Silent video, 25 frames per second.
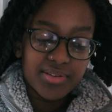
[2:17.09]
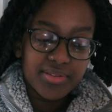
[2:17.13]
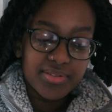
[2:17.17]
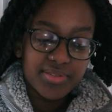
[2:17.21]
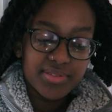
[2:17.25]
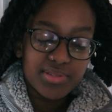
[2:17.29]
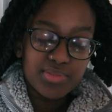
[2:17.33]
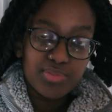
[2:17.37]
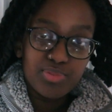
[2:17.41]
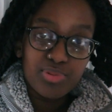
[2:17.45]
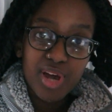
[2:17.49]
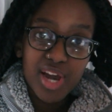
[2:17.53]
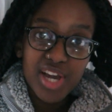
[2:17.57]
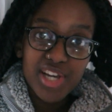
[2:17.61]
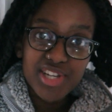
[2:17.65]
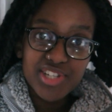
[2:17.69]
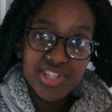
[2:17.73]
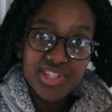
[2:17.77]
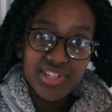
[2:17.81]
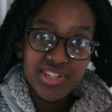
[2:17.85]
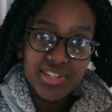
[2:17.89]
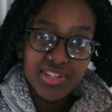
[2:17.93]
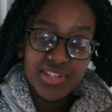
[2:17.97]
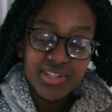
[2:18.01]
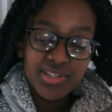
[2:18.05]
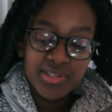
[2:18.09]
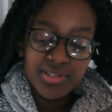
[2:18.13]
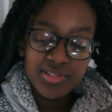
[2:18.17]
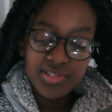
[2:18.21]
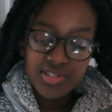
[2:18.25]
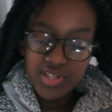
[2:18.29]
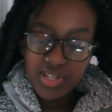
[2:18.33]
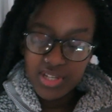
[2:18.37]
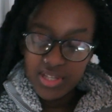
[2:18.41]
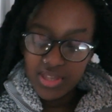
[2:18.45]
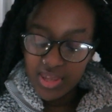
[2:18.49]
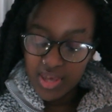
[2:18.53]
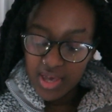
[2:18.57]
depression,
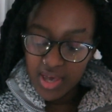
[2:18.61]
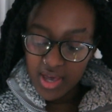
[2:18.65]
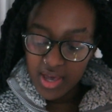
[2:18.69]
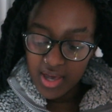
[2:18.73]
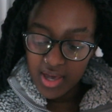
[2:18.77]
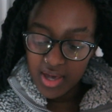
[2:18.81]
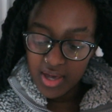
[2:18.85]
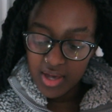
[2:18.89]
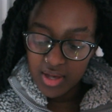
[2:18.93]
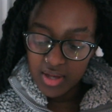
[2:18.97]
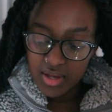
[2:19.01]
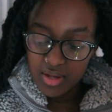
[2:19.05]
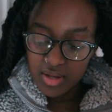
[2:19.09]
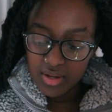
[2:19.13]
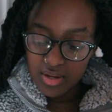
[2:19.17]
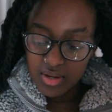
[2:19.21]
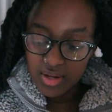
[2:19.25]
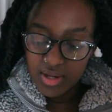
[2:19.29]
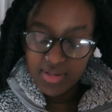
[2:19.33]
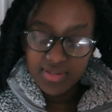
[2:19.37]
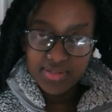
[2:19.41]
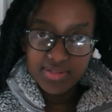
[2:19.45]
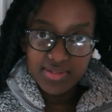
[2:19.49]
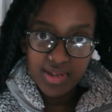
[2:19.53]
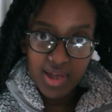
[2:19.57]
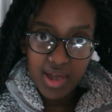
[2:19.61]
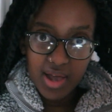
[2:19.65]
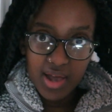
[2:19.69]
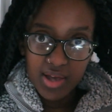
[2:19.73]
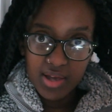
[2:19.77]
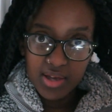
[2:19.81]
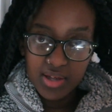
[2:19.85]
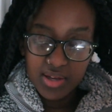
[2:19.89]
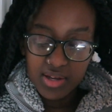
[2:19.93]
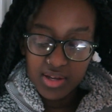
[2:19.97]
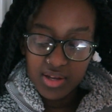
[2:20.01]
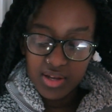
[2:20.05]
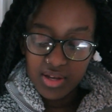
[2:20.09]
shit like that,
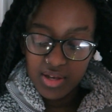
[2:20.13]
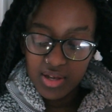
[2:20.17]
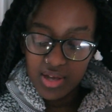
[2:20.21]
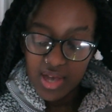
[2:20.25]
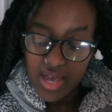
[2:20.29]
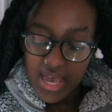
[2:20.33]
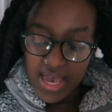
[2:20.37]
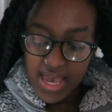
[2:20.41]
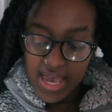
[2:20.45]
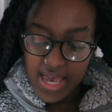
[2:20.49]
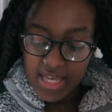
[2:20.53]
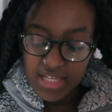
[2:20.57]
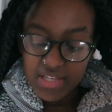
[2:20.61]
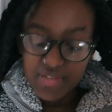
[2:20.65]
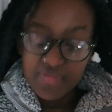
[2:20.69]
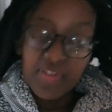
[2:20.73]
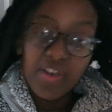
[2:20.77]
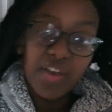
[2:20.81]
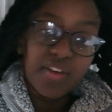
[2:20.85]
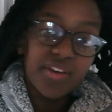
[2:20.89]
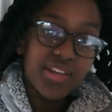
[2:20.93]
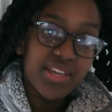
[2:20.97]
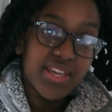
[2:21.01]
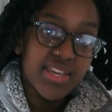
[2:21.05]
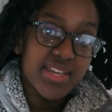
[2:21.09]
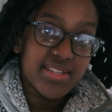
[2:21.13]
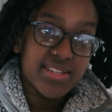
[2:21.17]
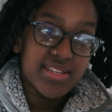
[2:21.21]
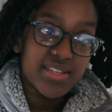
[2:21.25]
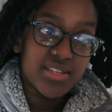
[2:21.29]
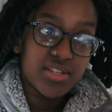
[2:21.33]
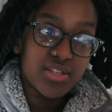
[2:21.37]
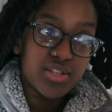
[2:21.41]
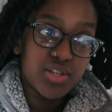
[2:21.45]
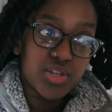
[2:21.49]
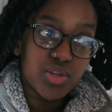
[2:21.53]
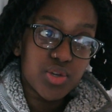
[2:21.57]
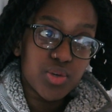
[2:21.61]
anxiety, it's very easy
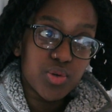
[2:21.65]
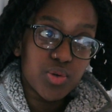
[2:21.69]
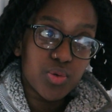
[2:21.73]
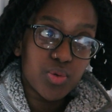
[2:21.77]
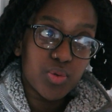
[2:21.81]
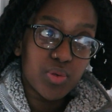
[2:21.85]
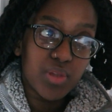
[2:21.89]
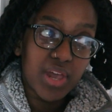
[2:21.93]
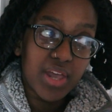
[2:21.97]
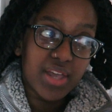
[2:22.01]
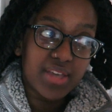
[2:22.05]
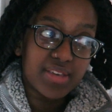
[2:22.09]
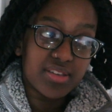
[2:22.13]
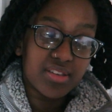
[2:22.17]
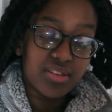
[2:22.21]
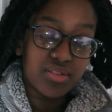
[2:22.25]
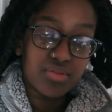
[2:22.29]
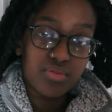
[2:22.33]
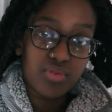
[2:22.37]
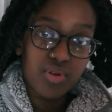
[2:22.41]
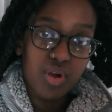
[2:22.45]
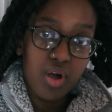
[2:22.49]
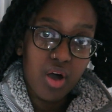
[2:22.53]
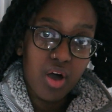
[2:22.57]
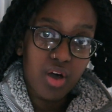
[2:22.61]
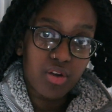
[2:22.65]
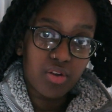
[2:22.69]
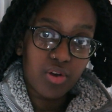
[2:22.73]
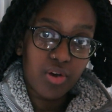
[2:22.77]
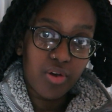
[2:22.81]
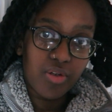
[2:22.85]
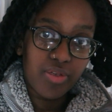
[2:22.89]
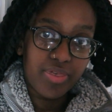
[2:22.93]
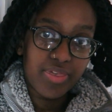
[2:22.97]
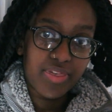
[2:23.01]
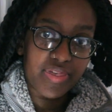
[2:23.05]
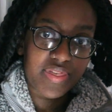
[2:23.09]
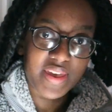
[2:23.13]
to like disregard all
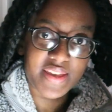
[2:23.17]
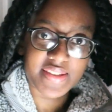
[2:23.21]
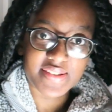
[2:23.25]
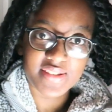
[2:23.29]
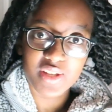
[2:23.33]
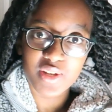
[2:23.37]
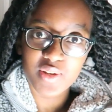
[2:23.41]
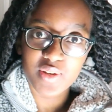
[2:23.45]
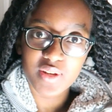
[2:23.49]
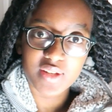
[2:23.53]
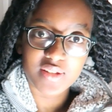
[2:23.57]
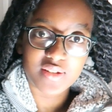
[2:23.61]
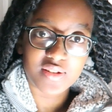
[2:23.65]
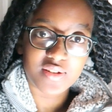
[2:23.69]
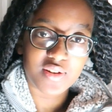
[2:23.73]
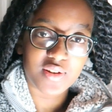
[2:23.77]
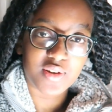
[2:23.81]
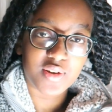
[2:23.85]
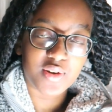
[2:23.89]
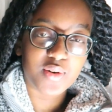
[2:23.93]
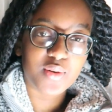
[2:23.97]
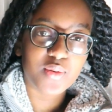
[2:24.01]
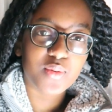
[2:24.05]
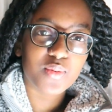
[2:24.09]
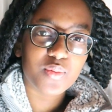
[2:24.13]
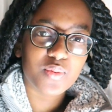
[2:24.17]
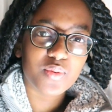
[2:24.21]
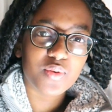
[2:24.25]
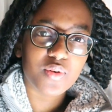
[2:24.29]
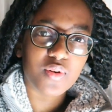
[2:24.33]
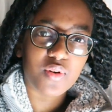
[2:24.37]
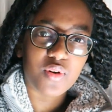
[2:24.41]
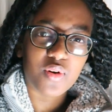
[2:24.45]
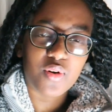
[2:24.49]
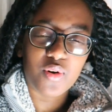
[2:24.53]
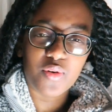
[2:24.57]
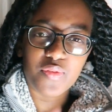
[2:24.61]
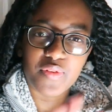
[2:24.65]
the things that you need to do,
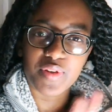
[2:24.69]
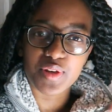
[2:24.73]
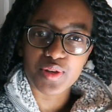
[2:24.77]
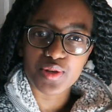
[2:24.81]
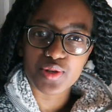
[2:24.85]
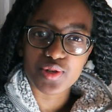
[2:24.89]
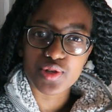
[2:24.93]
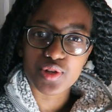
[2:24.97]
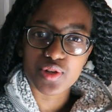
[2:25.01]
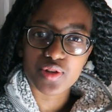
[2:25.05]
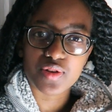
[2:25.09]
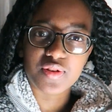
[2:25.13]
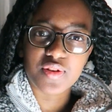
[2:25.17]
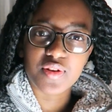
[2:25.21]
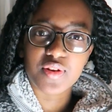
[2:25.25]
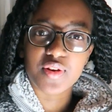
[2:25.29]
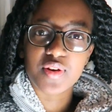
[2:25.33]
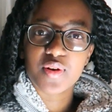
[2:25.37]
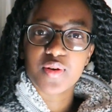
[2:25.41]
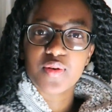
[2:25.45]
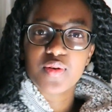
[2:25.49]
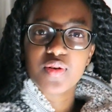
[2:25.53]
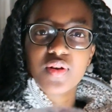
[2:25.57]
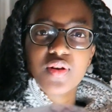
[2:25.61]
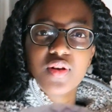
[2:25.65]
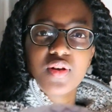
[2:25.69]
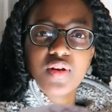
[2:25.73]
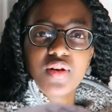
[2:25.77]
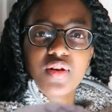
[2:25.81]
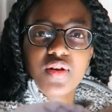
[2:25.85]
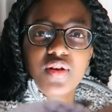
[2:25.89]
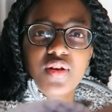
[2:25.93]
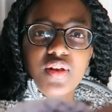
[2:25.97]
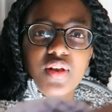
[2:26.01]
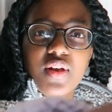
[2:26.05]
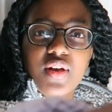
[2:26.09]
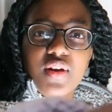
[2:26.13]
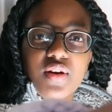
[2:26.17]
all that you should do.
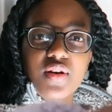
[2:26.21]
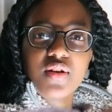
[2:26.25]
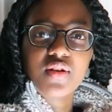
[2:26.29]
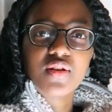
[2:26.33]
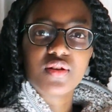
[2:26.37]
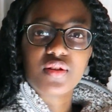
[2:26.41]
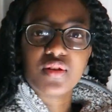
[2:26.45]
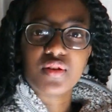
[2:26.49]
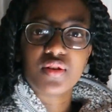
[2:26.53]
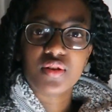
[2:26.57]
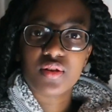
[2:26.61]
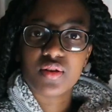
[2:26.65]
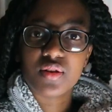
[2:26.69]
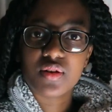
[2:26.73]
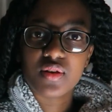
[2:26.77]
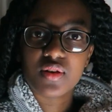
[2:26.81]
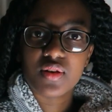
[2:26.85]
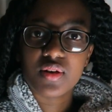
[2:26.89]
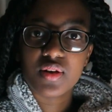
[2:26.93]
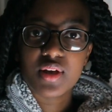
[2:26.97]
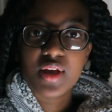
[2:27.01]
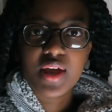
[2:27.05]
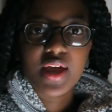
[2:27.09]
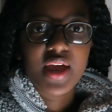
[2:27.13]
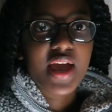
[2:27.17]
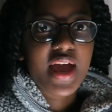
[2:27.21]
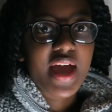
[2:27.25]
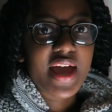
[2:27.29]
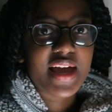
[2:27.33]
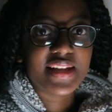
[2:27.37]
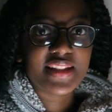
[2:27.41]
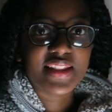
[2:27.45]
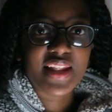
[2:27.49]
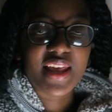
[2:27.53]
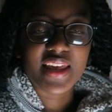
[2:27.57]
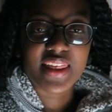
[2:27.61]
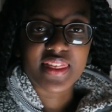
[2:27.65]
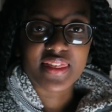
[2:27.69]
I don't know.
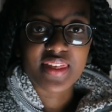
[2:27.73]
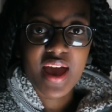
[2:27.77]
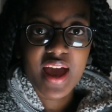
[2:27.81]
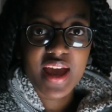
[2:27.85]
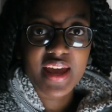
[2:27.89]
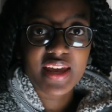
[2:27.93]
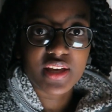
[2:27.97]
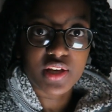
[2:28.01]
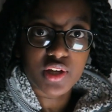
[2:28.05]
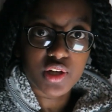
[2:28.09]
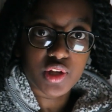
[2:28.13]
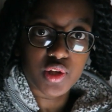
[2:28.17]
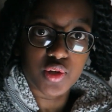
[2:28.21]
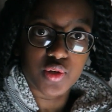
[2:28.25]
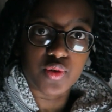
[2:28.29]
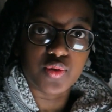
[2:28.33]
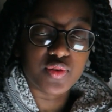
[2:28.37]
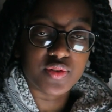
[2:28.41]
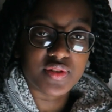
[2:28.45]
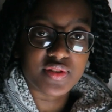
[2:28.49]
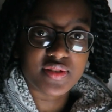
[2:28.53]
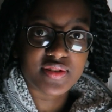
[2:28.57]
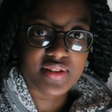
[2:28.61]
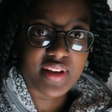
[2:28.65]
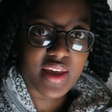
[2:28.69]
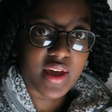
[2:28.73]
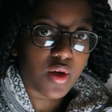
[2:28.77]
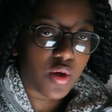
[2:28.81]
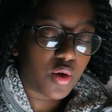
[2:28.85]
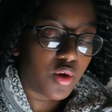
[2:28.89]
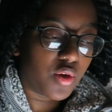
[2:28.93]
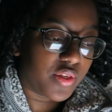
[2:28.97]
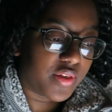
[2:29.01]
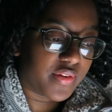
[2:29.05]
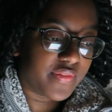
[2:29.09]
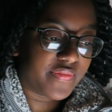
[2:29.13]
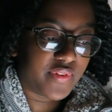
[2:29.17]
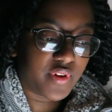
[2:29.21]
And like that includes like
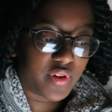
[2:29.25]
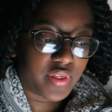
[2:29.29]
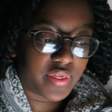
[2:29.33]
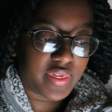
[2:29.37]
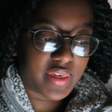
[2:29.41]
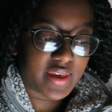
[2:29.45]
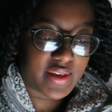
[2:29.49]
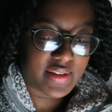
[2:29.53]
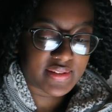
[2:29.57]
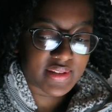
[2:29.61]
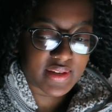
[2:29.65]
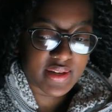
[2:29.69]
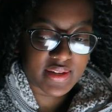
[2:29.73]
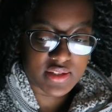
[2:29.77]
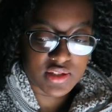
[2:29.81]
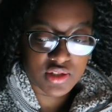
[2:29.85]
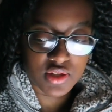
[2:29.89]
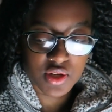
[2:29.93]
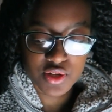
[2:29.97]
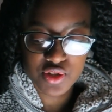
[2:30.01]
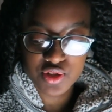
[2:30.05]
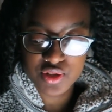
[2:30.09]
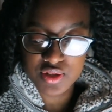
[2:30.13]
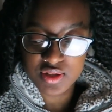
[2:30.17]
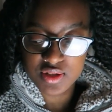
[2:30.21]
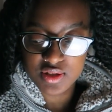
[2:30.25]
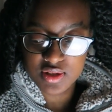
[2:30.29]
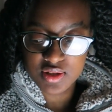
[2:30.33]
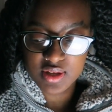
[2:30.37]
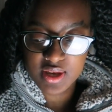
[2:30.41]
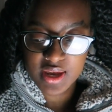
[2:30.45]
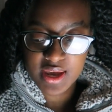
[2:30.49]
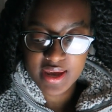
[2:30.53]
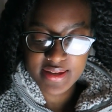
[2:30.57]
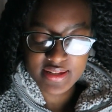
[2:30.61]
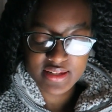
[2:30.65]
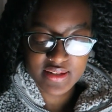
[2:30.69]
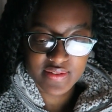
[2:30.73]
all the fun things. Like it's not just
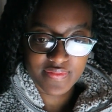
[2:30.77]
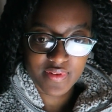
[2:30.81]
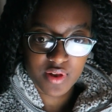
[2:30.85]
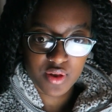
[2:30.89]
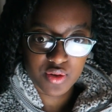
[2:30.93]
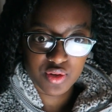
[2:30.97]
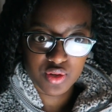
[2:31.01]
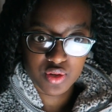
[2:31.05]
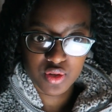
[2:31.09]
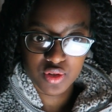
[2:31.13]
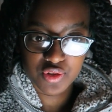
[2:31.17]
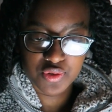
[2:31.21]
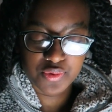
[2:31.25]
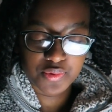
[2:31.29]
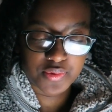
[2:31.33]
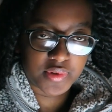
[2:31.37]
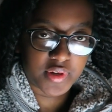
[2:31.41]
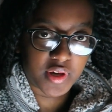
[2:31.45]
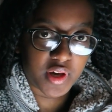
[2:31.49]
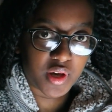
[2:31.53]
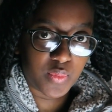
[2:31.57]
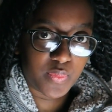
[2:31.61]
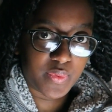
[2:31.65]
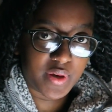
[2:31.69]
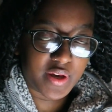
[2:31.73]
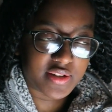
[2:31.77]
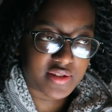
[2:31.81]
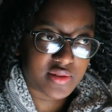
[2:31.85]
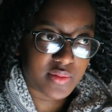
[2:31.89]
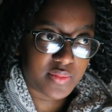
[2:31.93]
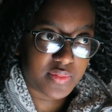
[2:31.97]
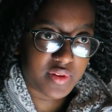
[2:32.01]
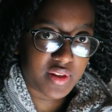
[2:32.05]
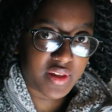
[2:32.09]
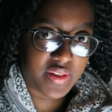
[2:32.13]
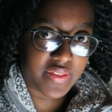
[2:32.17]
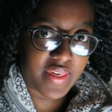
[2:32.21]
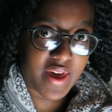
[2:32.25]
the case of, oh, you're not doing your homework or
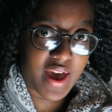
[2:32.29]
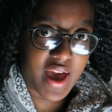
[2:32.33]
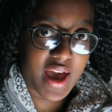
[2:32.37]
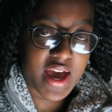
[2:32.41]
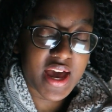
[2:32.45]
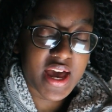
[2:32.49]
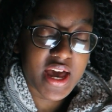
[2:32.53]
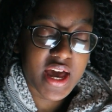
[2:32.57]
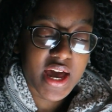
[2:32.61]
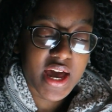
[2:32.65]
something like that.